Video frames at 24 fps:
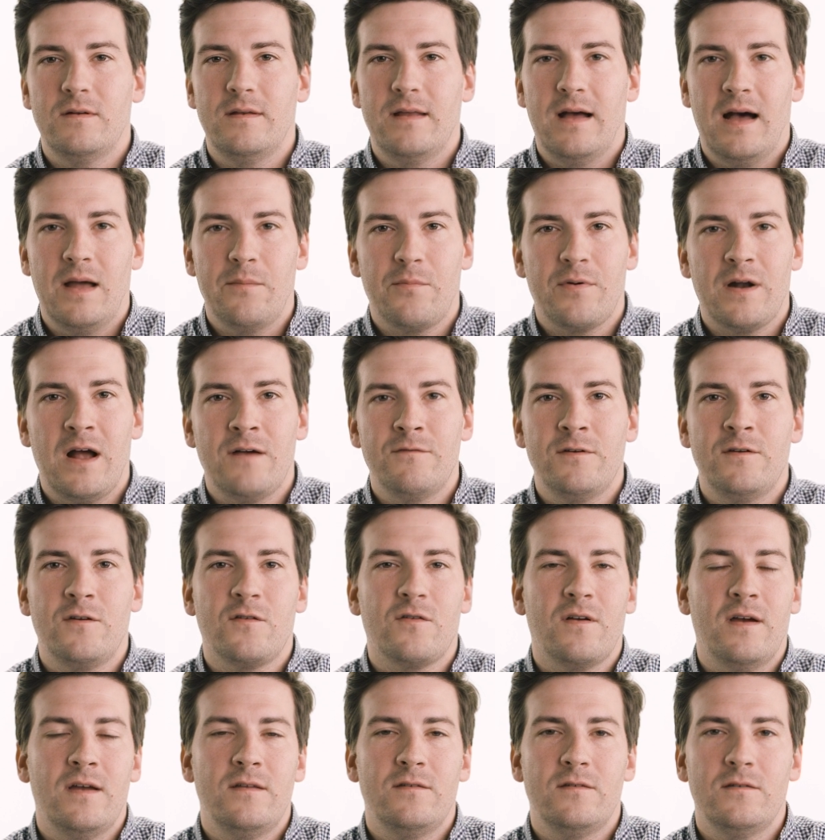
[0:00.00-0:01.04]
nonprofit
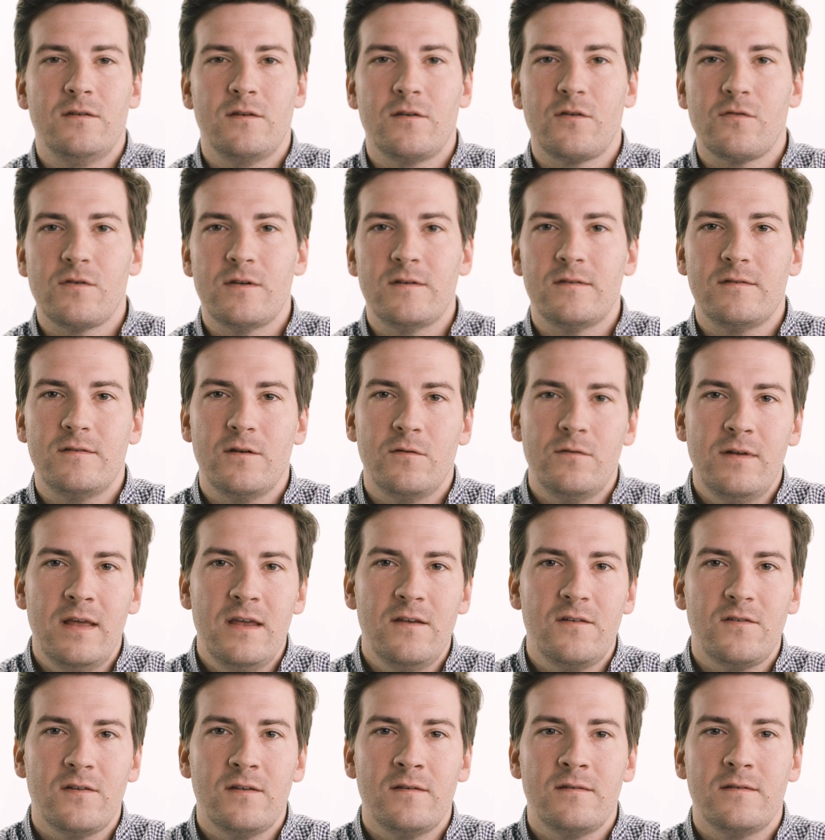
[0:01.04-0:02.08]
trying to increase
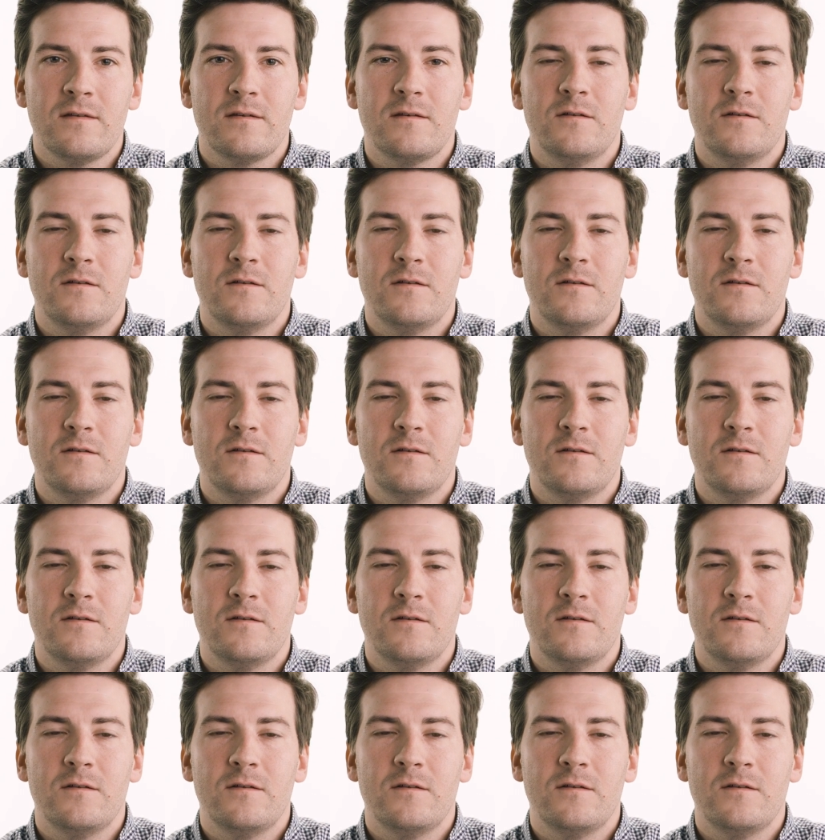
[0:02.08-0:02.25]
donations.